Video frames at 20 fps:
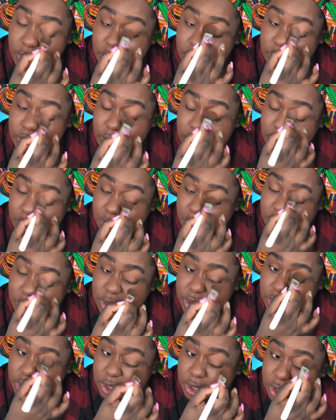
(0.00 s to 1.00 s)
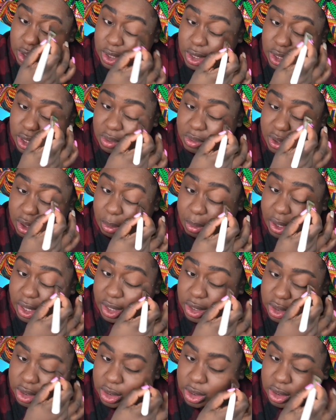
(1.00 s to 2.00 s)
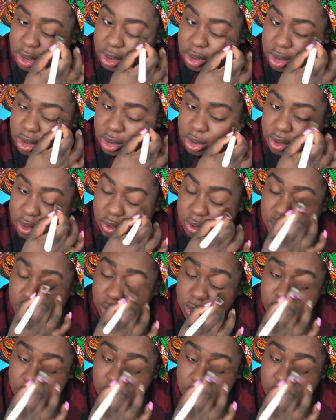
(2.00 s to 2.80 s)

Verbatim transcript: And that could be a good thing, and that could be a bad thing, you know?